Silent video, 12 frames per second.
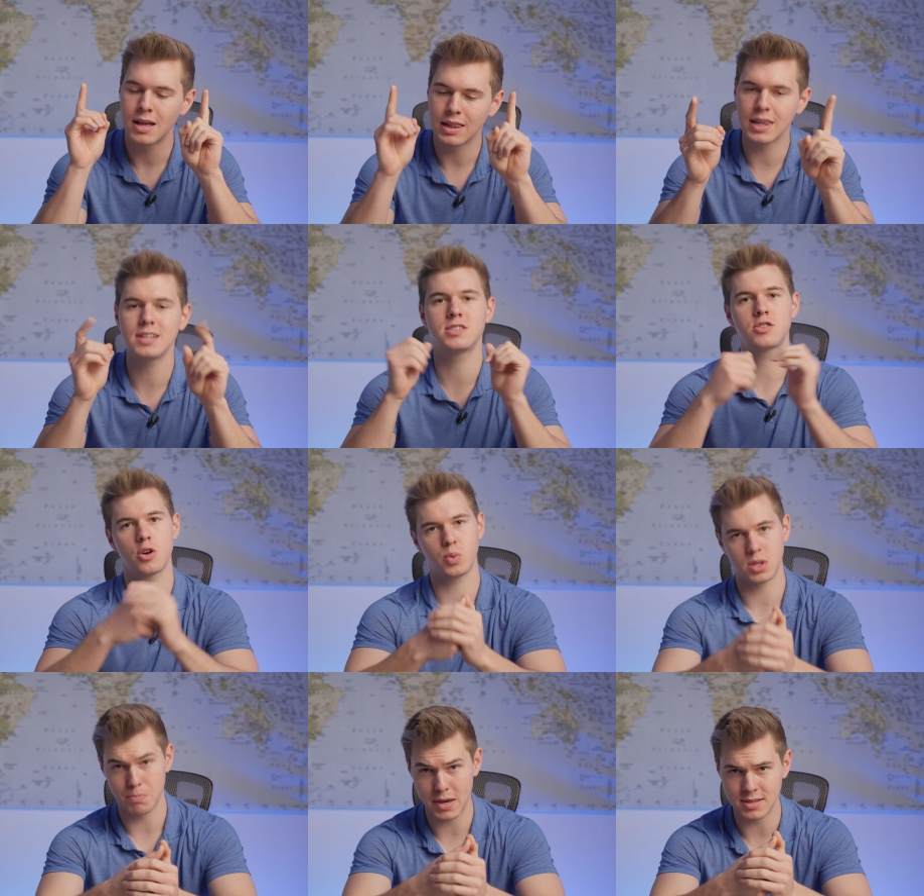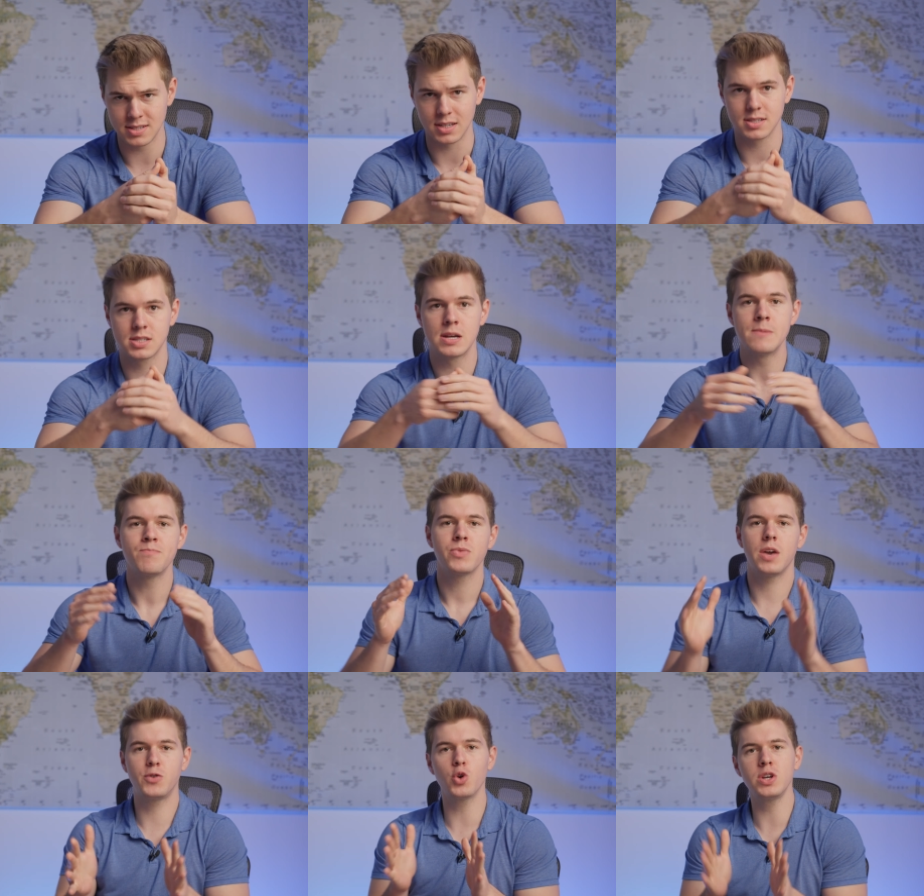Let's start with the basics.
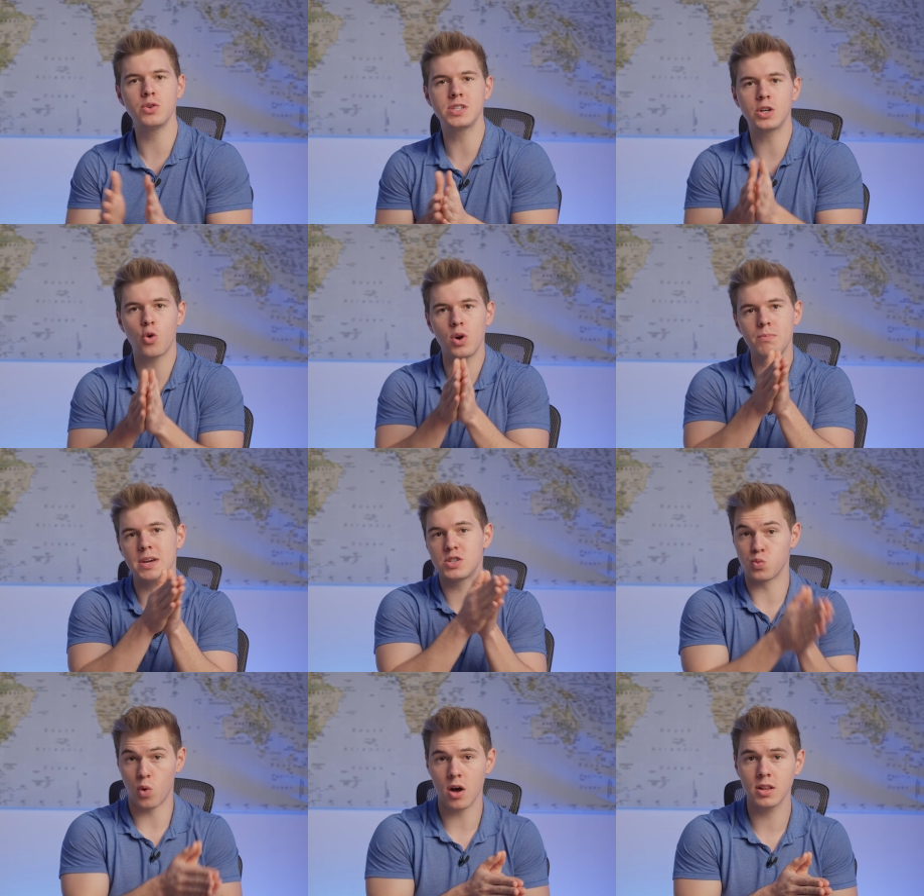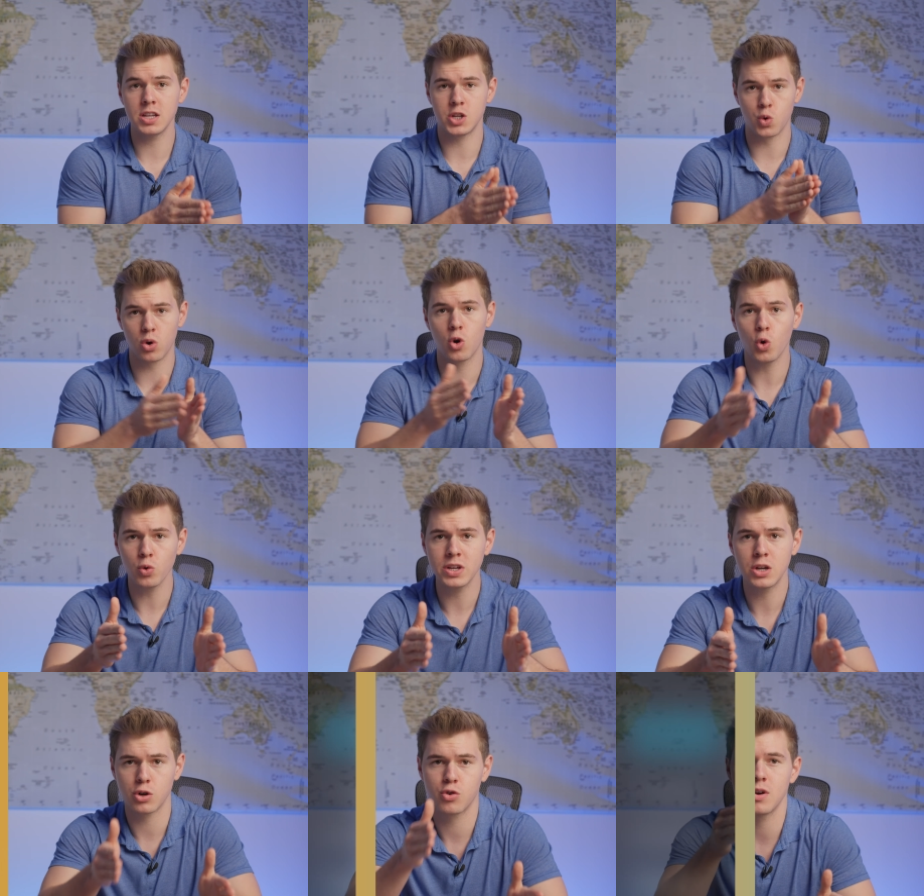If you're using Coinbase Wallet, you're
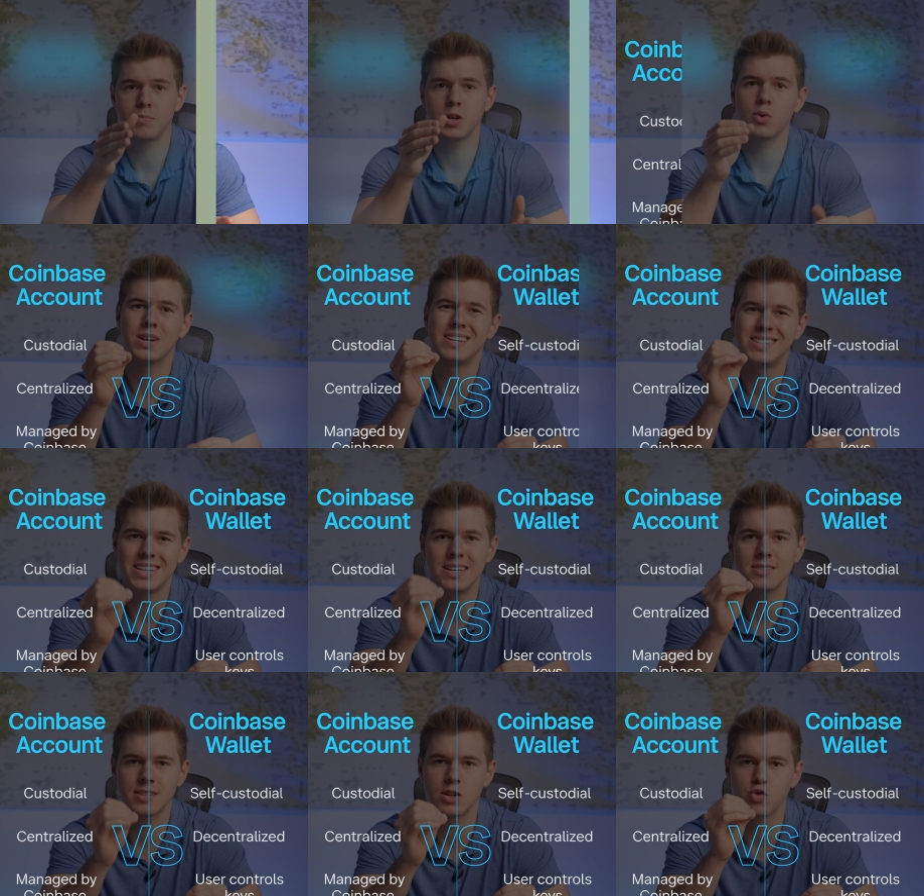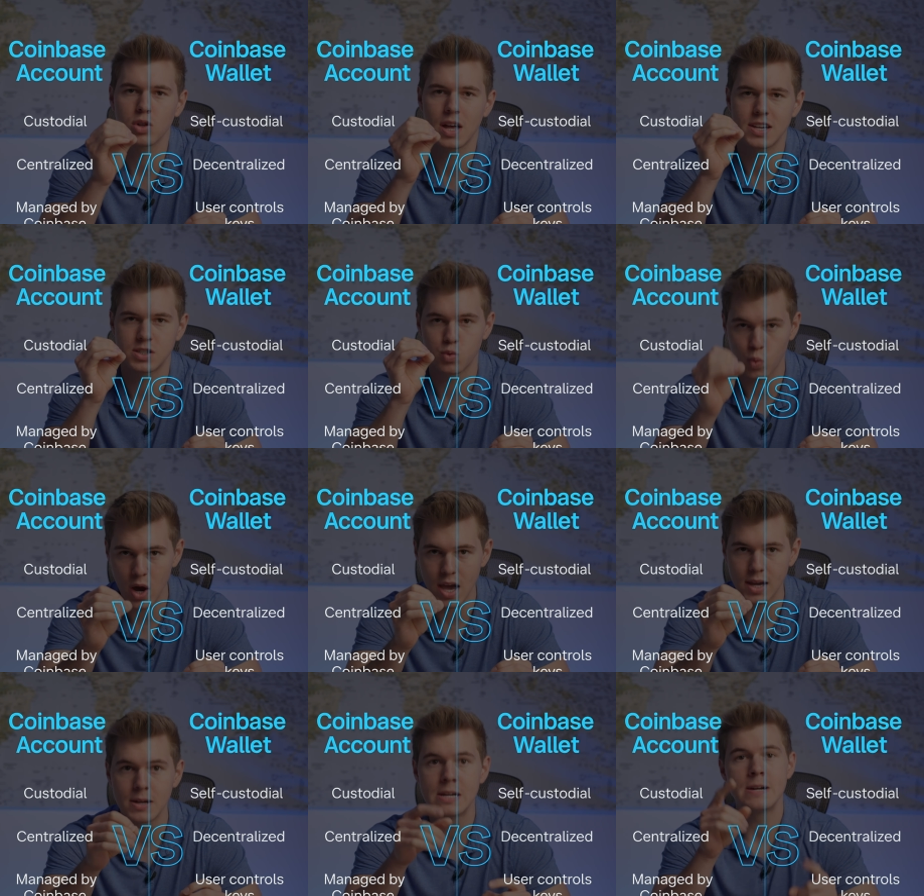holding your crypto in a decentralized
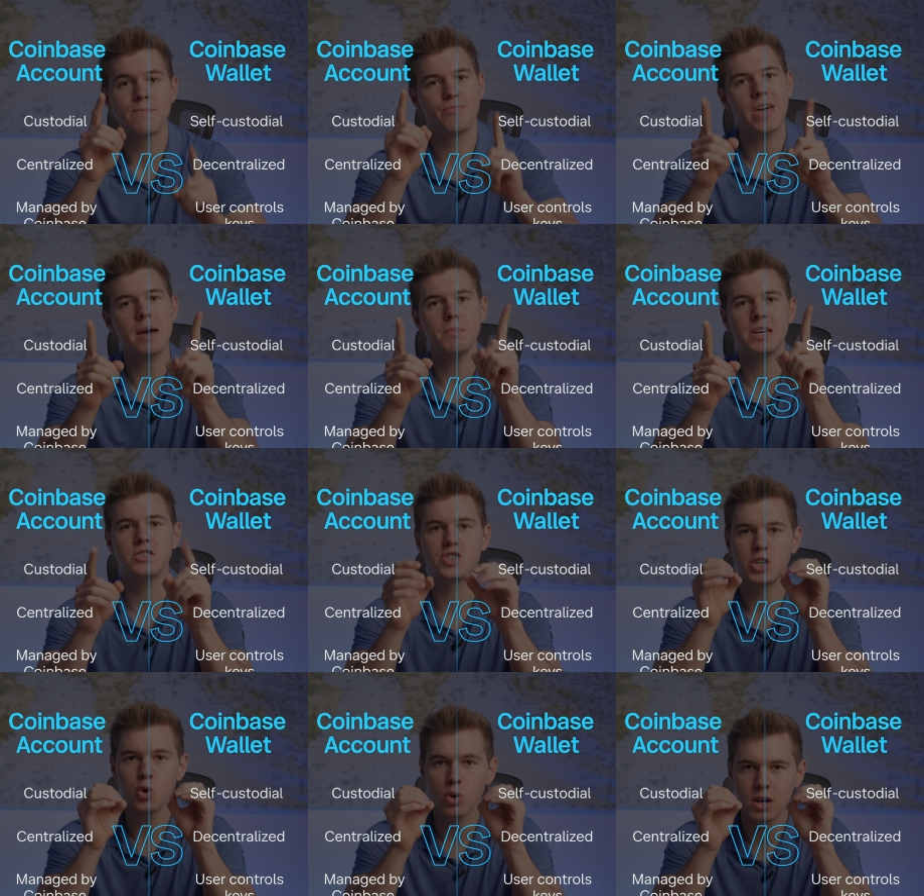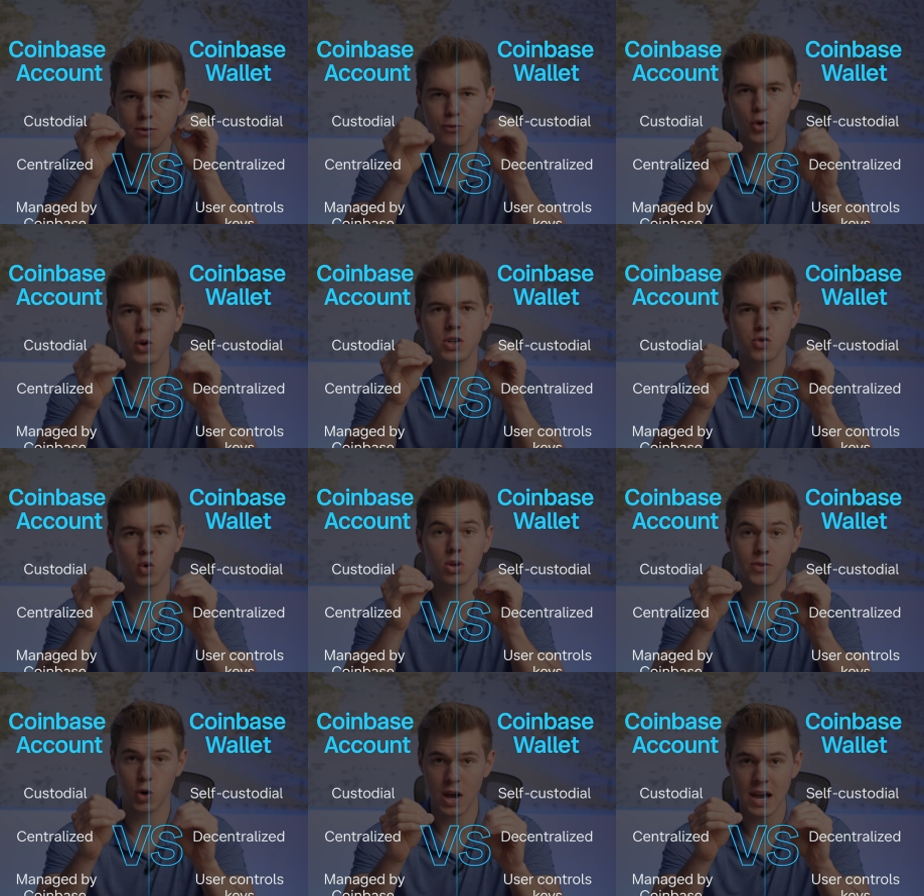way. That means you're in full control
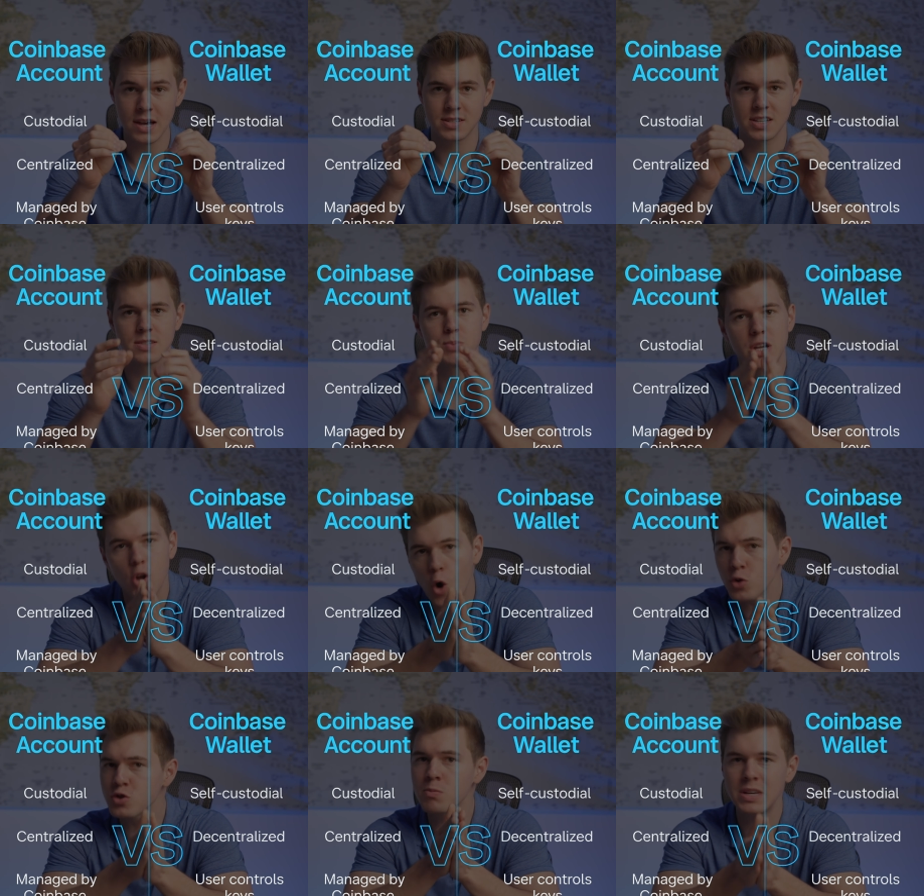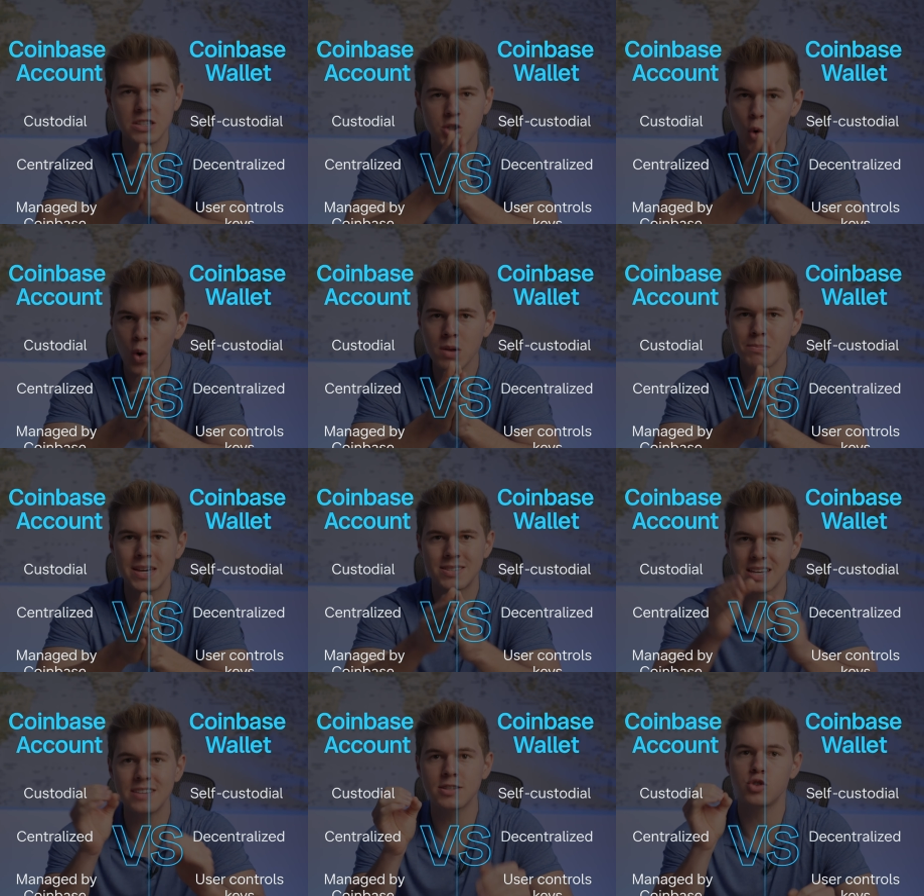of your assets, but it also means
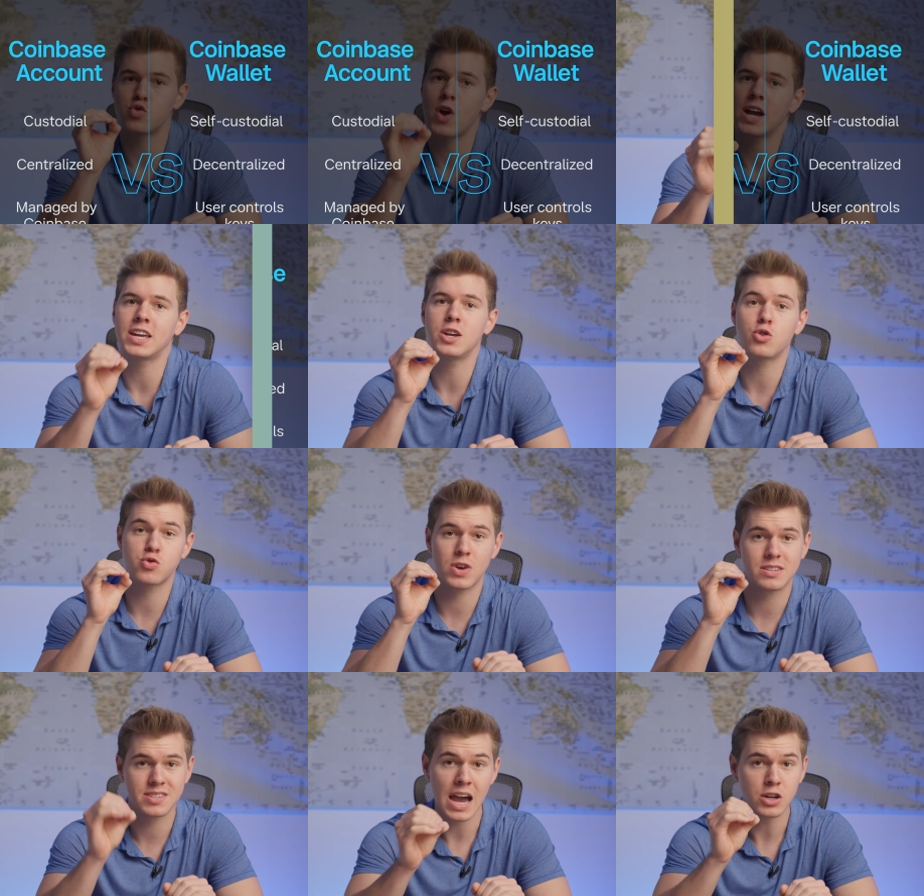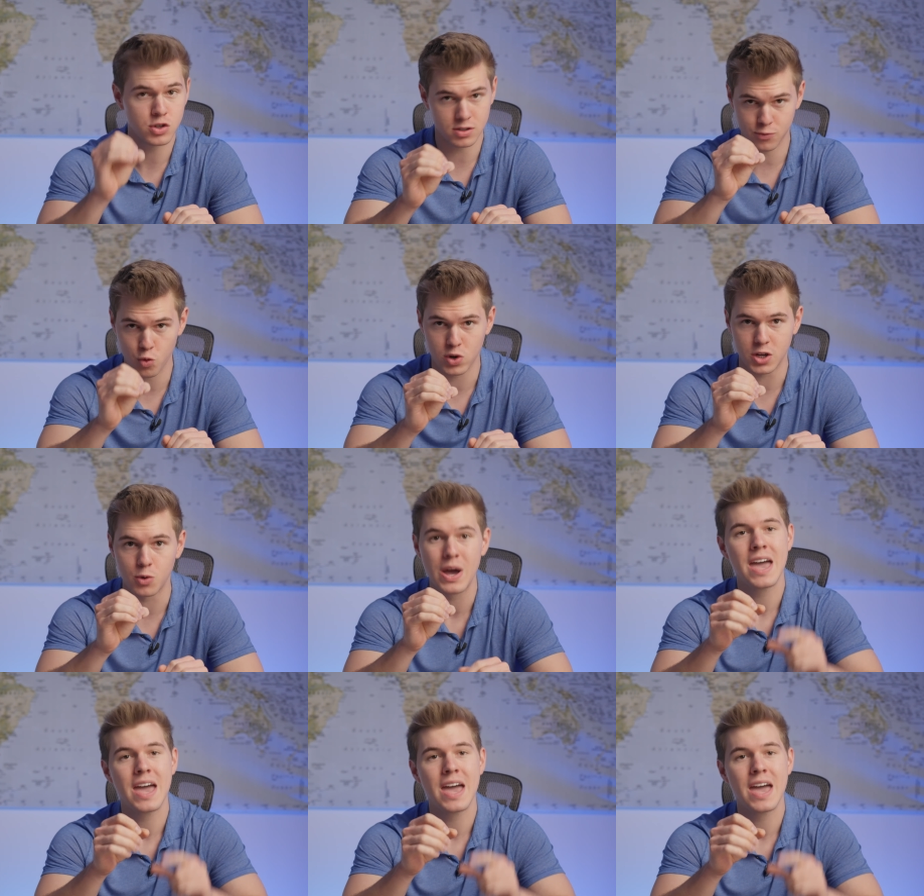Coinbase isn't tracking your transactions for you.